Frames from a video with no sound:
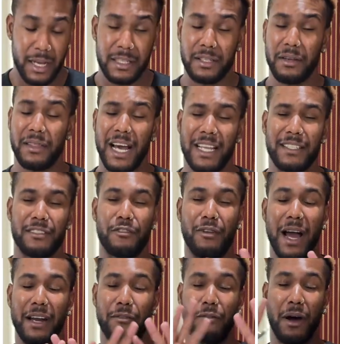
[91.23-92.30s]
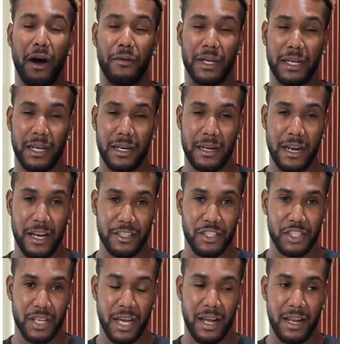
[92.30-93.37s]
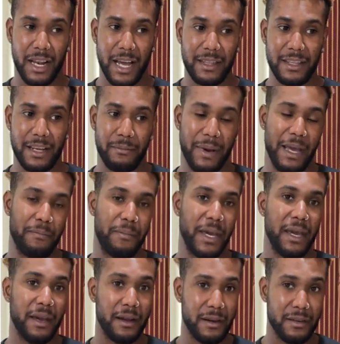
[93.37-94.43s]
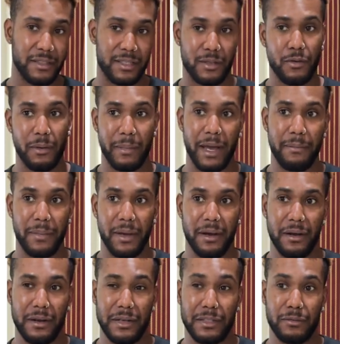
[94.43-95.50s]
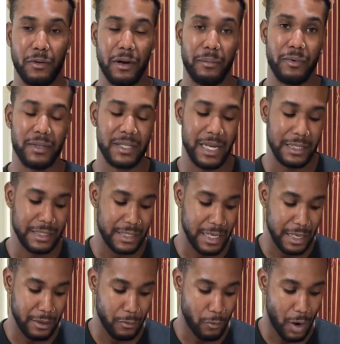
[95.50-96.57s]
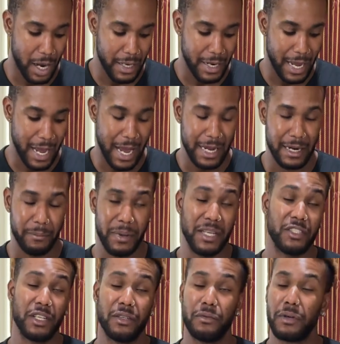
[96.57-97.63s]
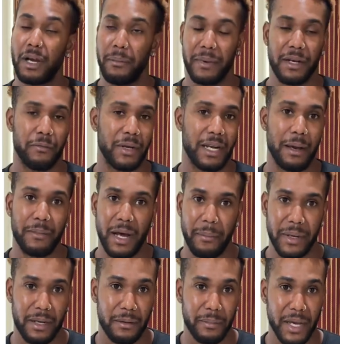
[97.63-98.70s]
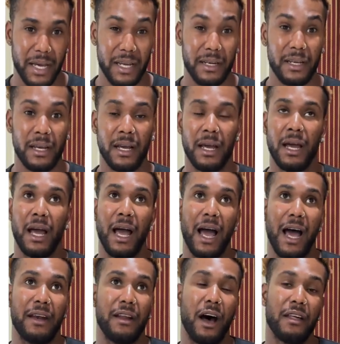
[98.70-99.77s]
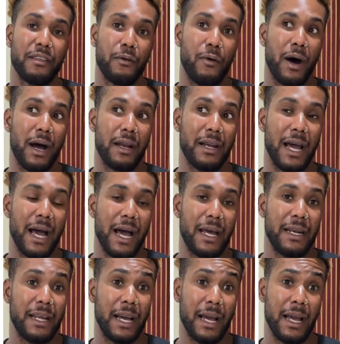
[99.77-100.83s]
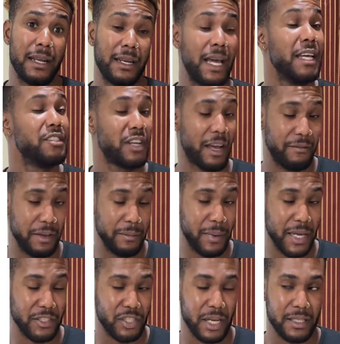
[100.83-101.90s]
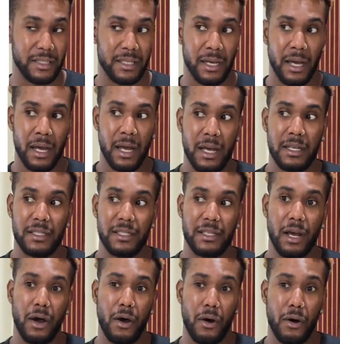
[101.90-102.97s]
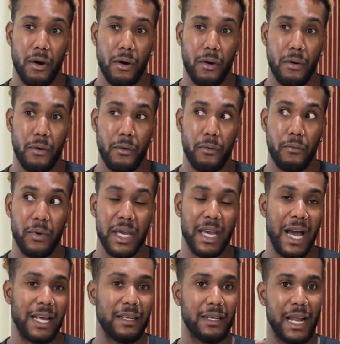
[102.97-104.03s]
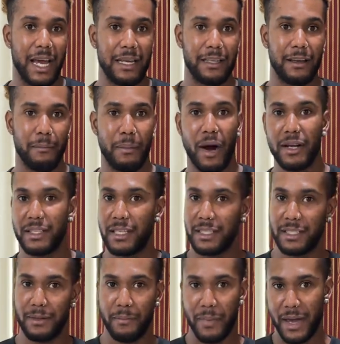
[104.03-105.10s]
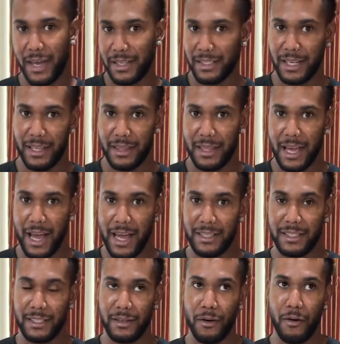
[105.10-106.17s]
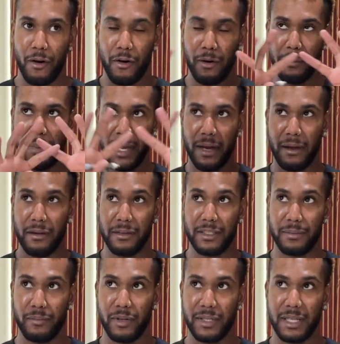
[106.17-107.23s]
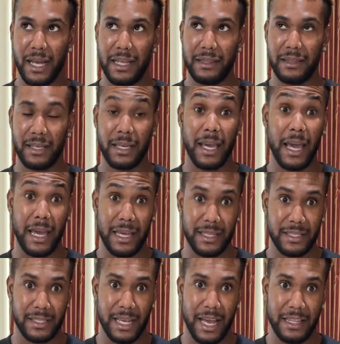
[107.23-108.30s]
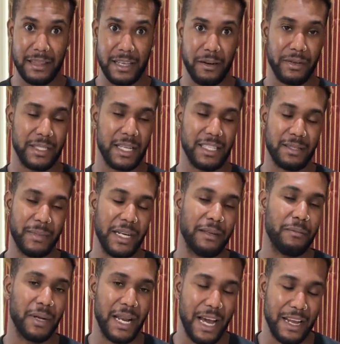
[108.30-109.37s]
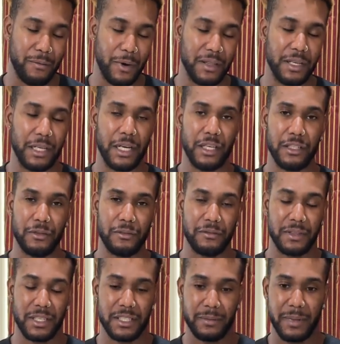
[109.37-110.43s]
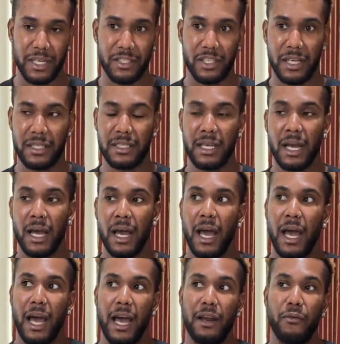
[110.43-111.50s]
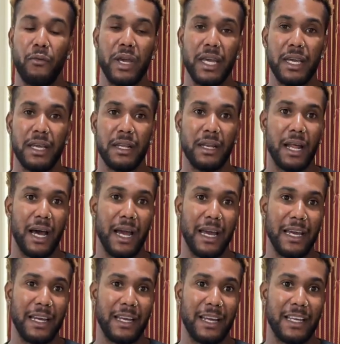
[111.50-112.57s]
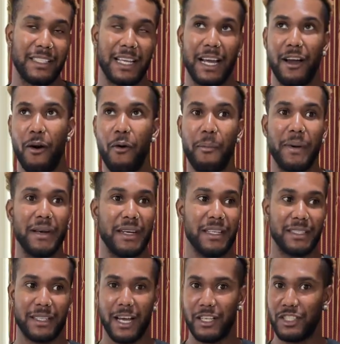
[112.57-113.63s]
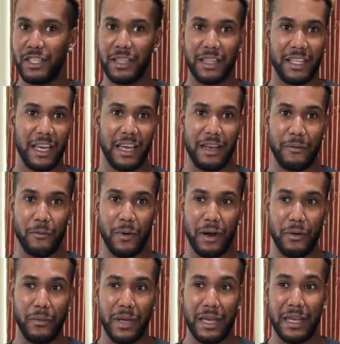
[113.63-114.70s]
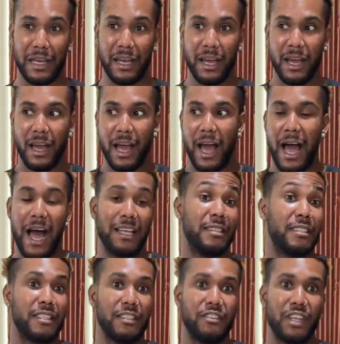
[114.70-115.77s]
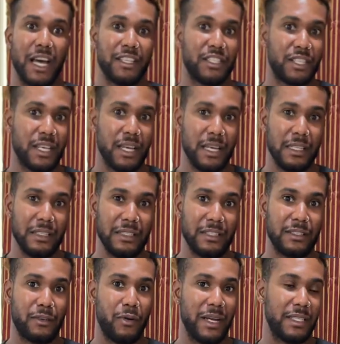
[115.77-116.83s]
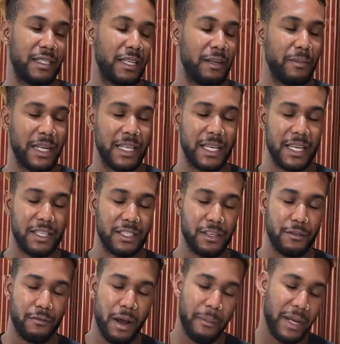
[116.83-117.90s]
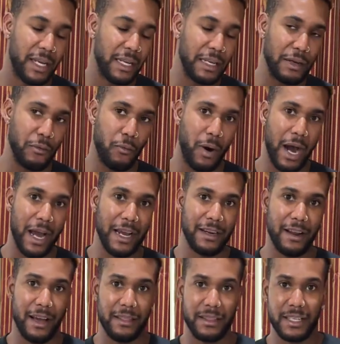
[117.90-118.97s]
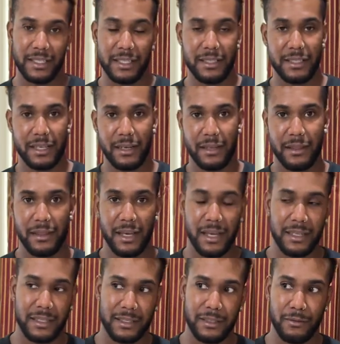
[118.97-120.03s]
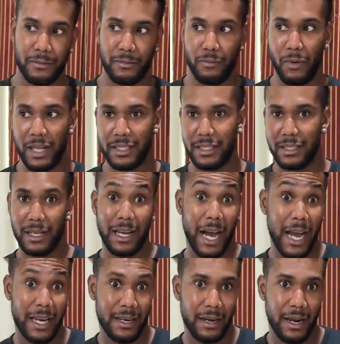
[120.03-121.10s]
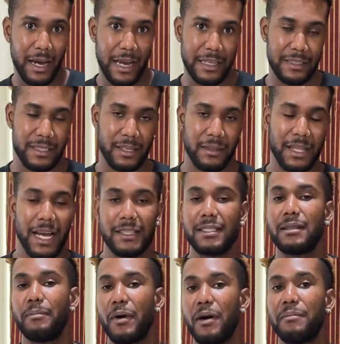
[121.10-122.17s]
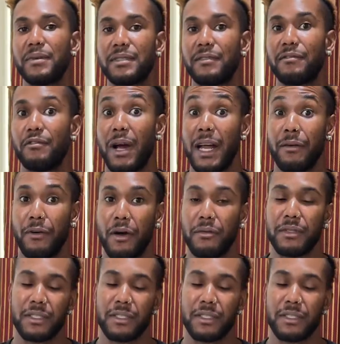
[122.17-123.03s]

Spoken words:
So that's grand round in a nutshell. And then my peers, 2 of my peers were presenting. One had a patient who come in with abdominal pain, and the other one had an HIV patient. So we had to participate in that. So our peers present the case and their assessment and plan what they're gonna do for this patient. And it's like an open discussion thing where we add suggestions, question medication remedy, why not this instead of this? What's the guidelines? So that's the purpose of Grand Round.